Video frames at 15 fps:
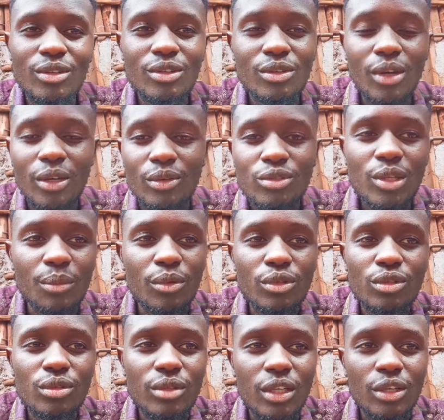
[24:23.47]
you are not
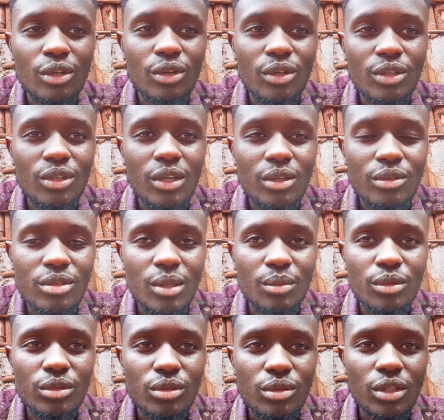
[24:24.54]
supposed to record, you are not
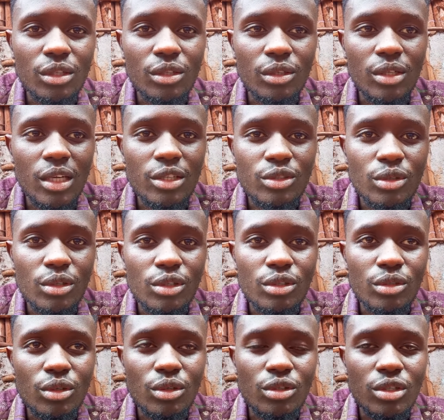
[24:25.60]
supposed to record. I told
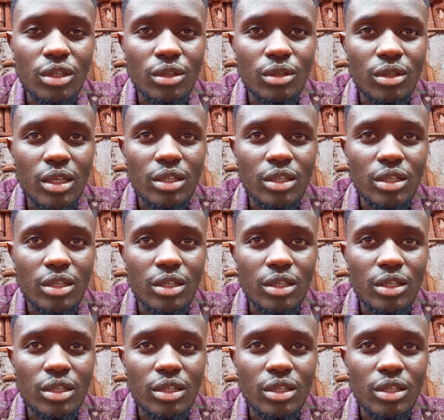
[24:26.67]
you don't record.